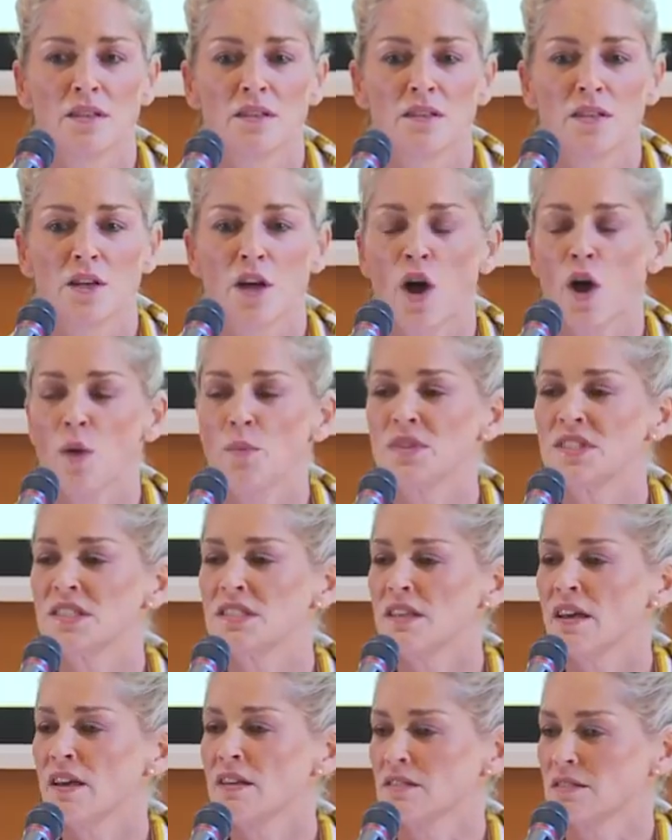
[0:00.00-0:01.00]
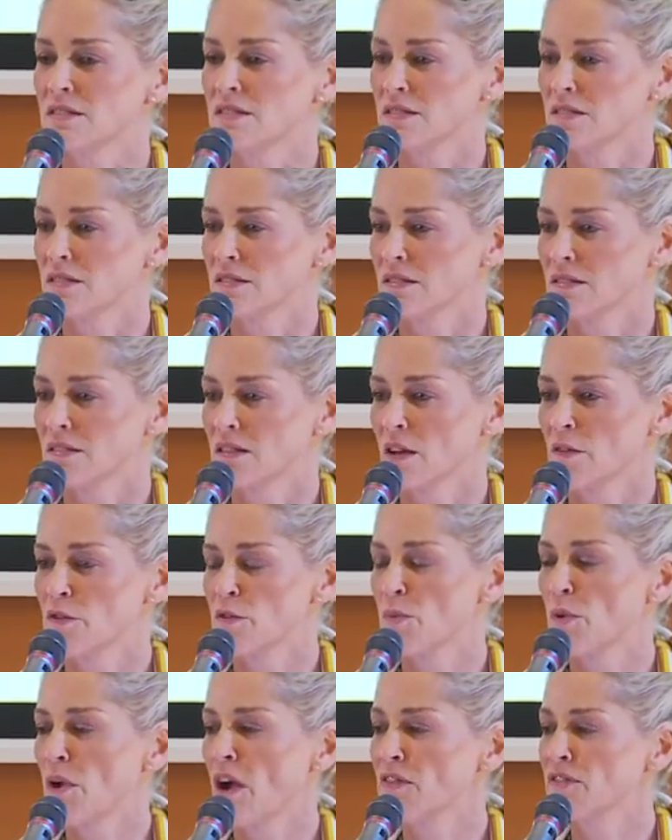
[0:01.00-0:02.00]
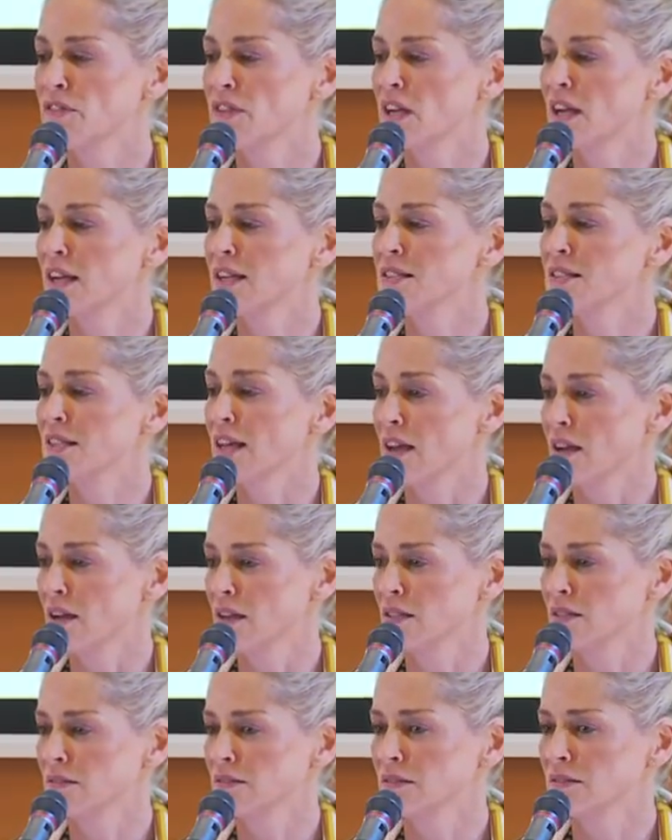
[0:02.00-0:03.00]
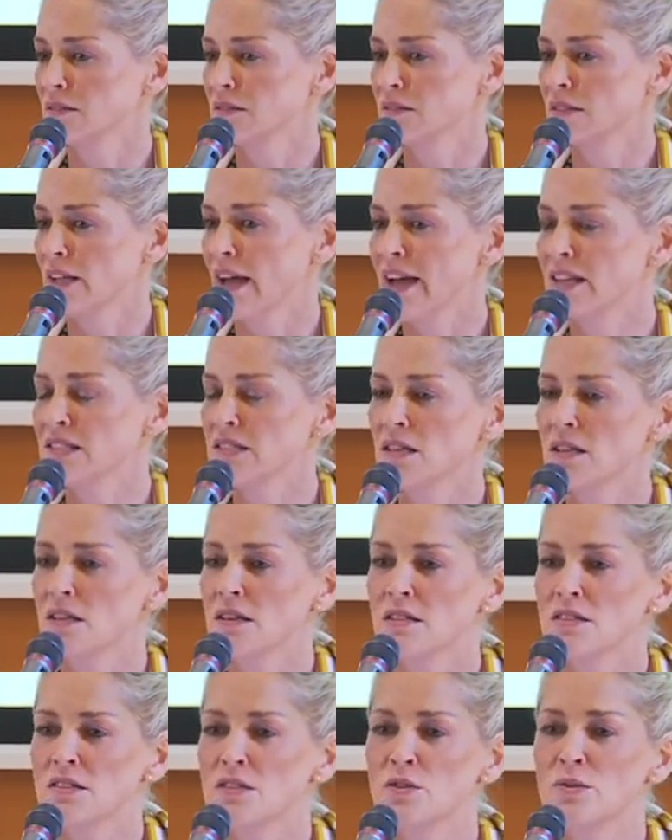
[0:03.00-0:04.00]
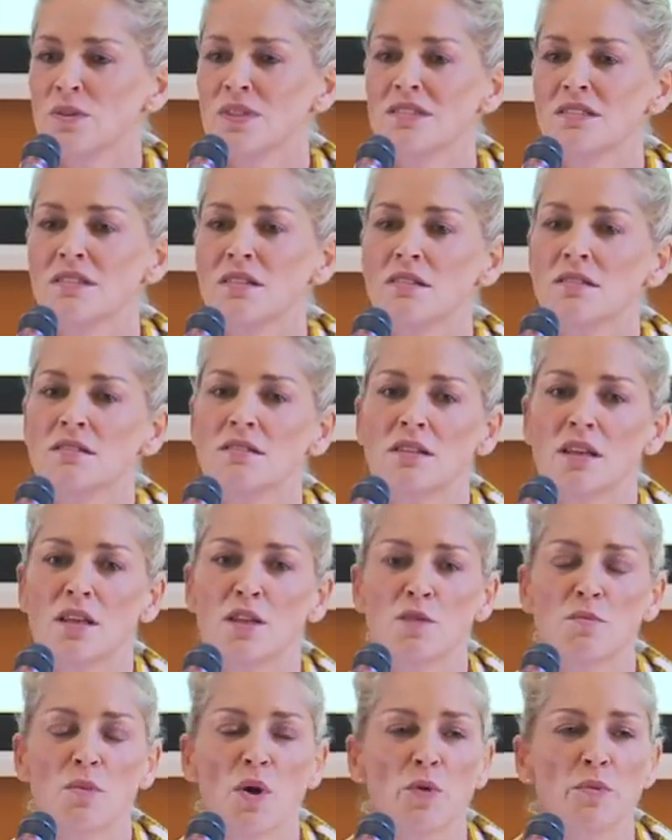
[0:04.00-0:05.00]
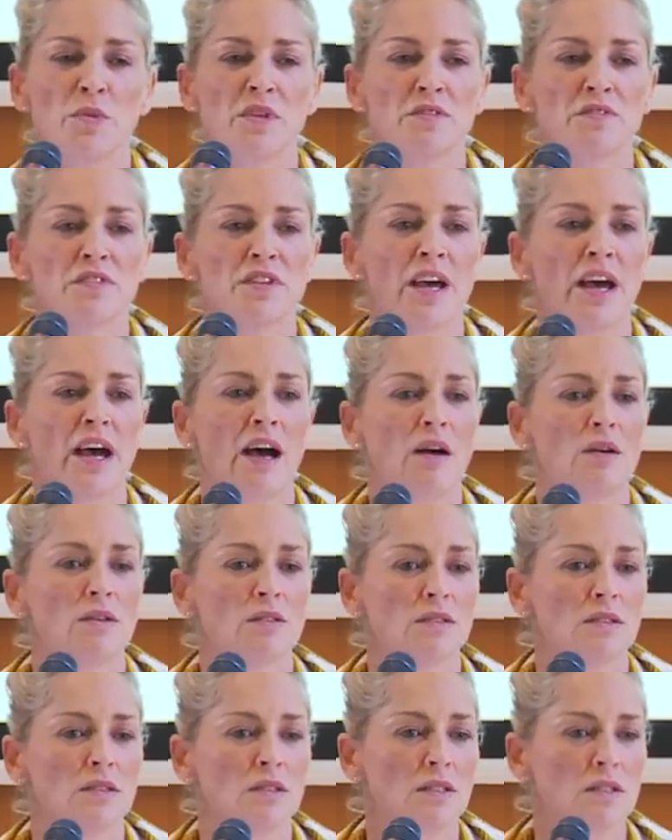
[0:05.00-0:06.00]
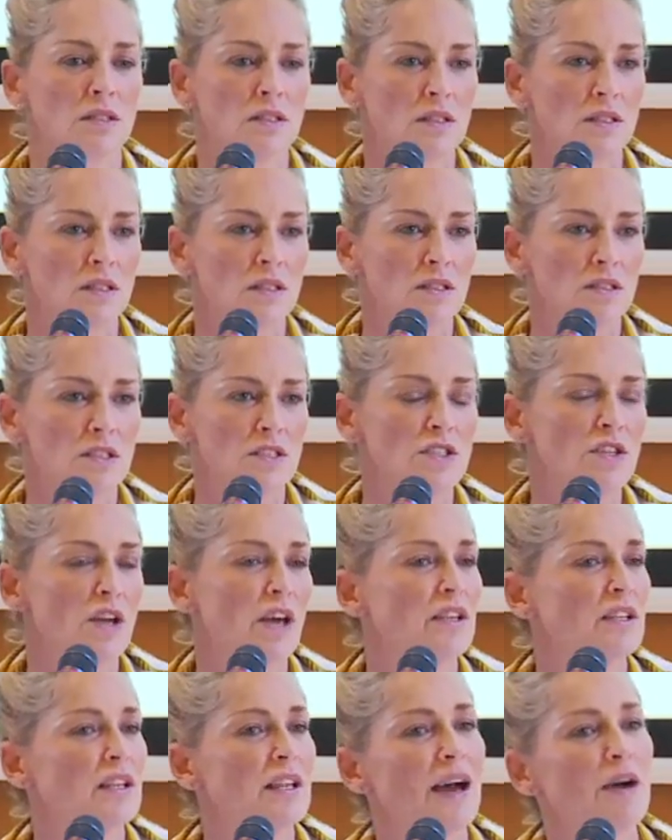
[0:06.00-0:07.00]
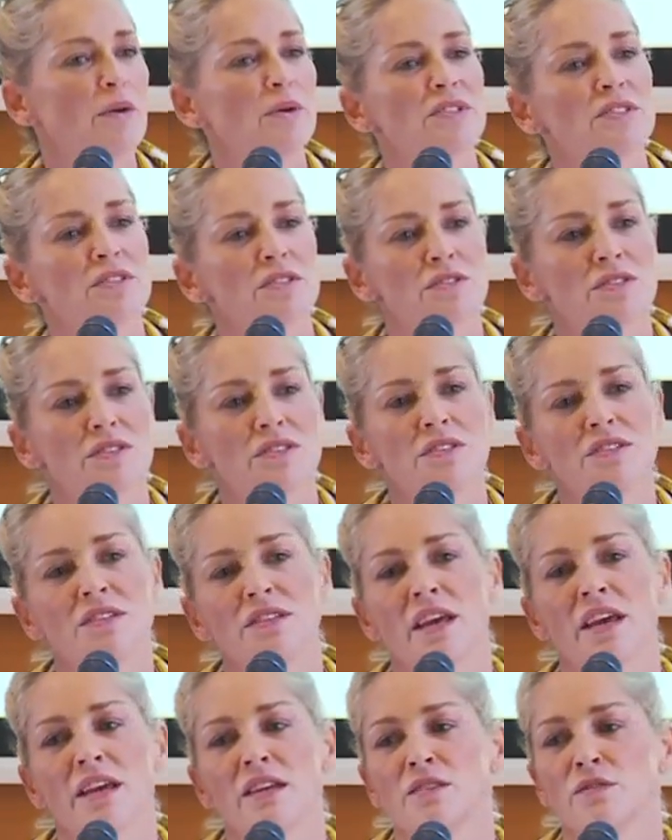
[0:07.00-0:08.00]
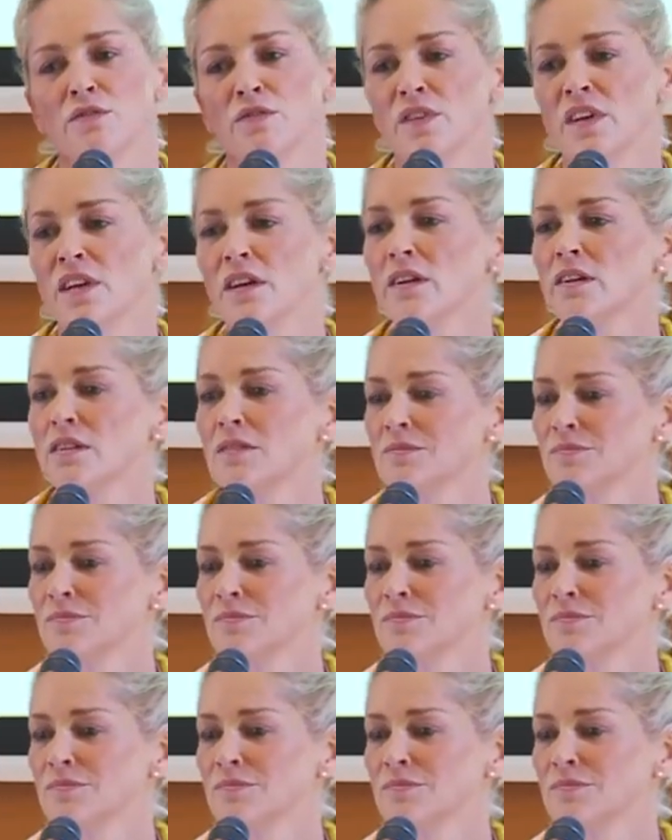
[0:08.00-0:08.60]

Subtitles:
The common sense of the prophet Isaiah, asking us to exist in the moment of now, does not allow us to sustain fear.